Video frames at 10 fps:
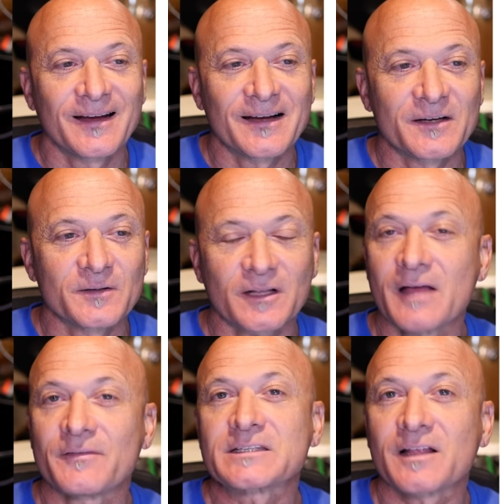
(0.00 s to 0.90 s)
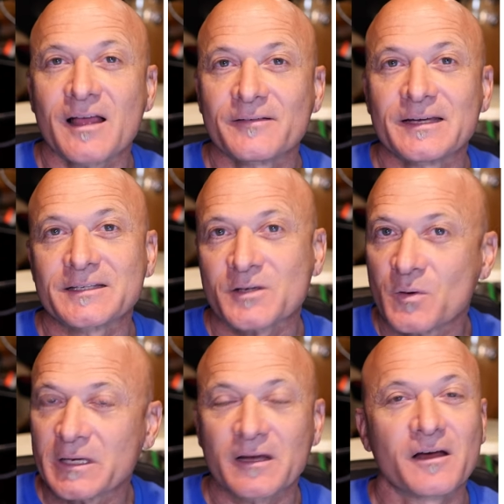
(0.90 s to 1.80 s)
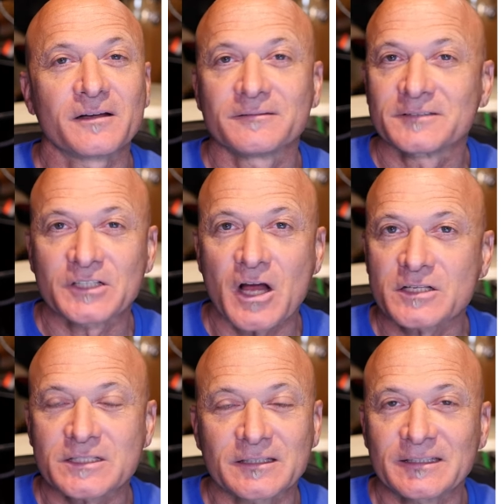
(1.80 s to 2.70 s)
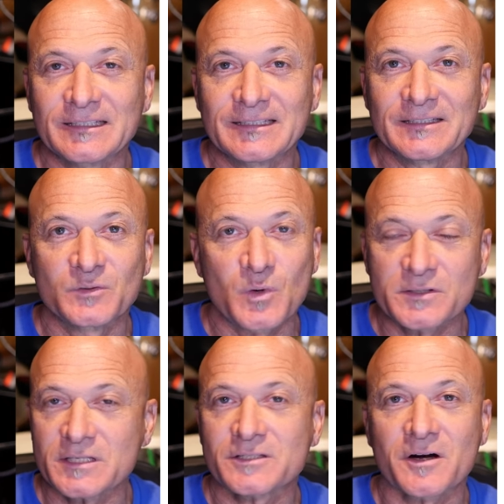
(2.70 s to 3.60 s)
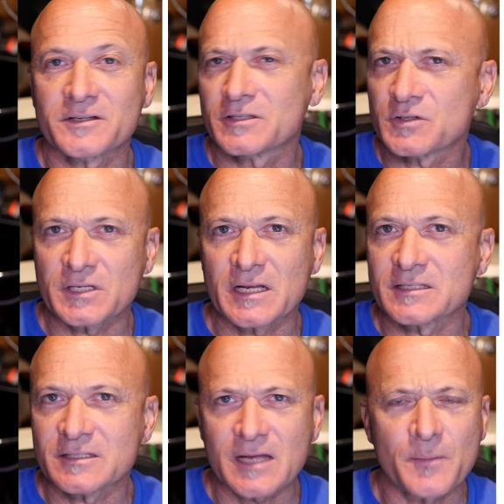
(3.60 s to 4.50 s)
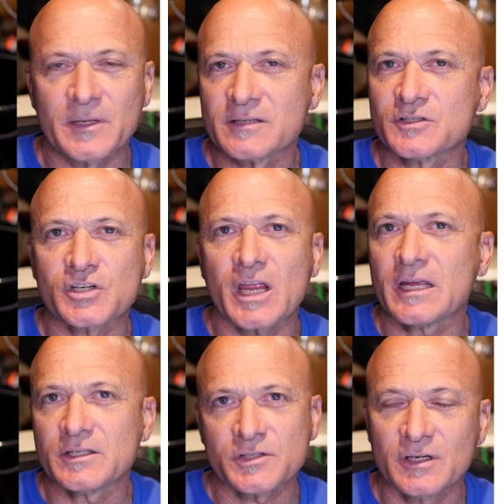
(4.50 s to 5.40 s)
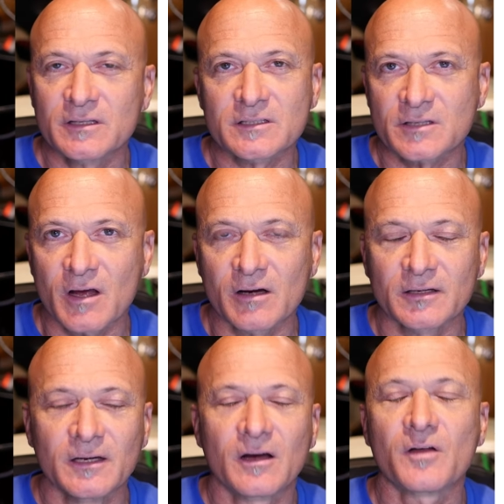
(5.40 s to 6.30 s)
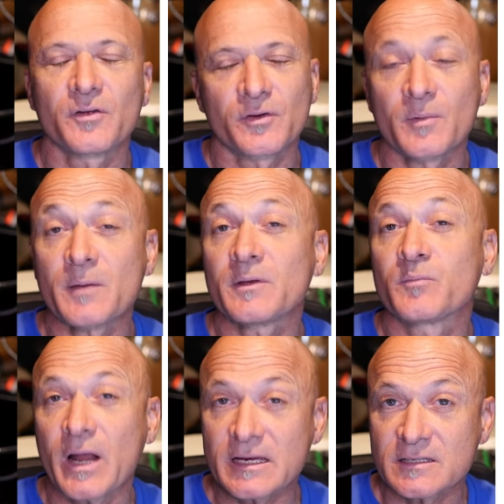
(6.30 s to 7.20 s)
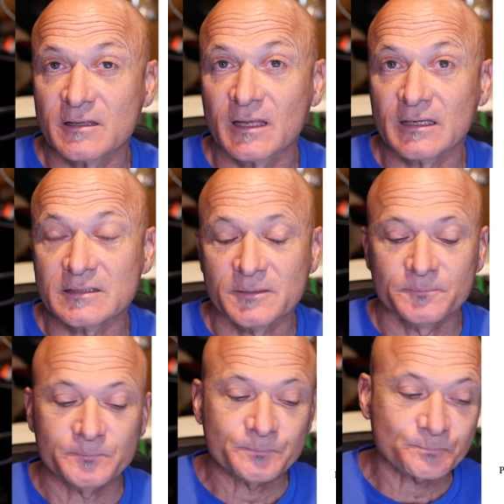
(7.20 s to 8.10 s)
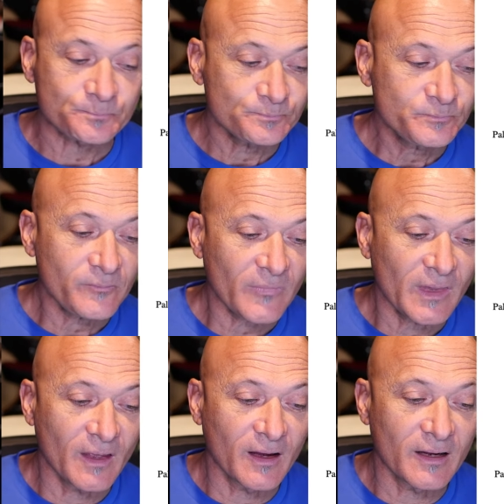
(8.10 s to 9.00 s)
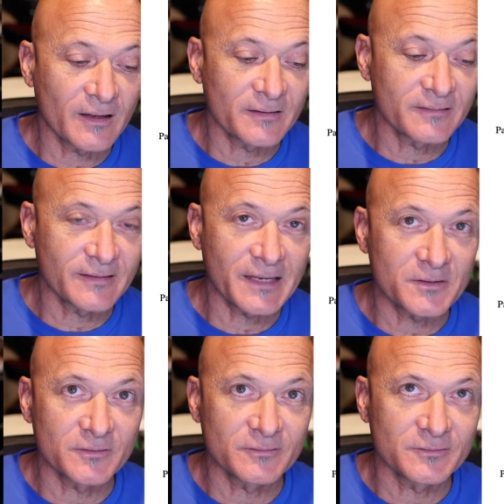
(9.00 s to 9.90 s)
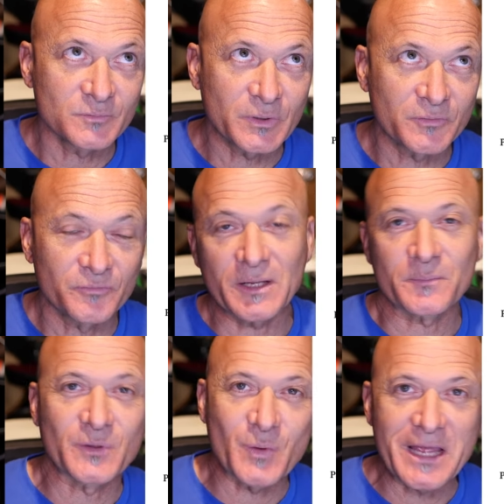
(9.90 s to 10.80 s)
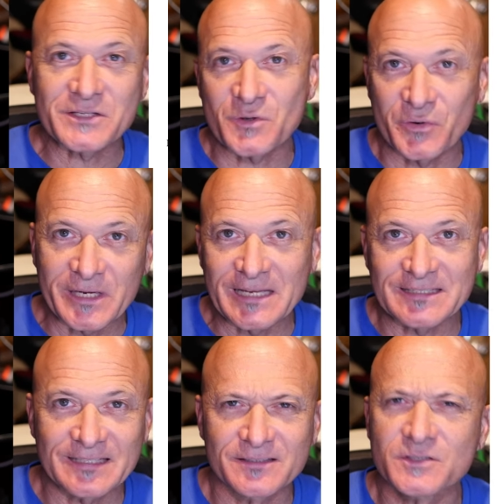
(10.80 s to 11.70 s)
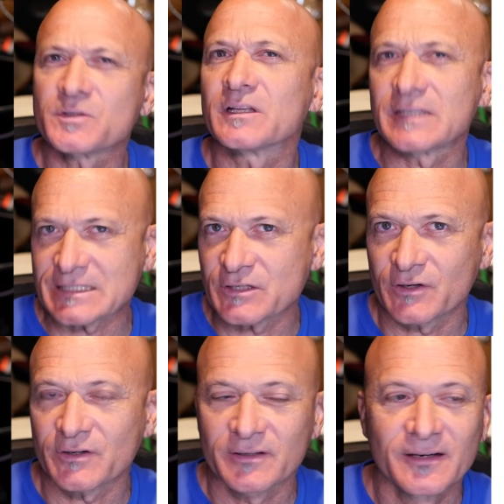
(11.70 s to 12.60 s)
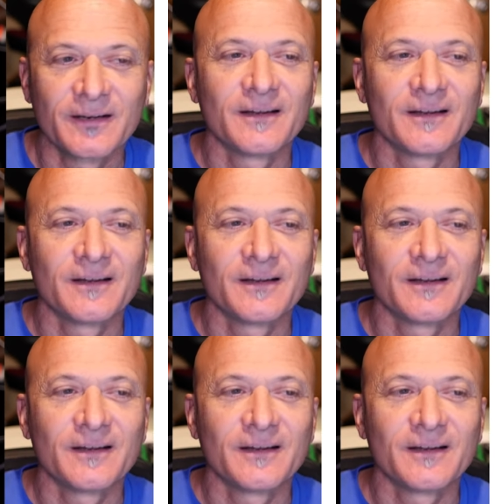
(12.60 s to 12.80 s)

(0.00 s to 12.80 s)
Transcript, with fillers: Uh, clave is clave. It's going on constantly. Once it starts, it usually doesn't stop. It doesn't change in the song, although there might be breaks and things uh, that will flip the way it's oriented to the listener.